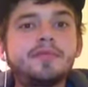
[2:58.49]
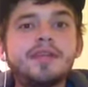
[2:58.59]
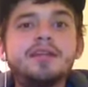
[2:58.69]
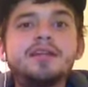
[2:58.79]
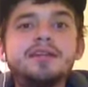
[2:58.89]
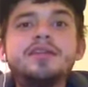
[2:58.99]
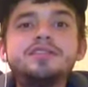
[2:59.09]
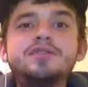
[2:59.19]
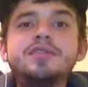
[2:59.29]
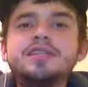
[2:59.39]
like
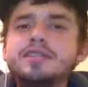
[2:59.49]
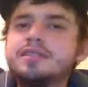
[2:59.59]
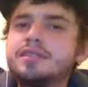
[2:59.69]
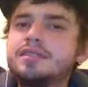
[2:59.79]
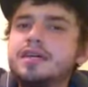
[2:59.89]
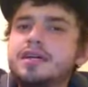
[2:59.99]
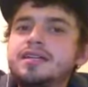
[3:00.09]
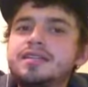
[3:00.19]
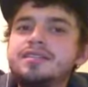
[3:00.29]
history has it's not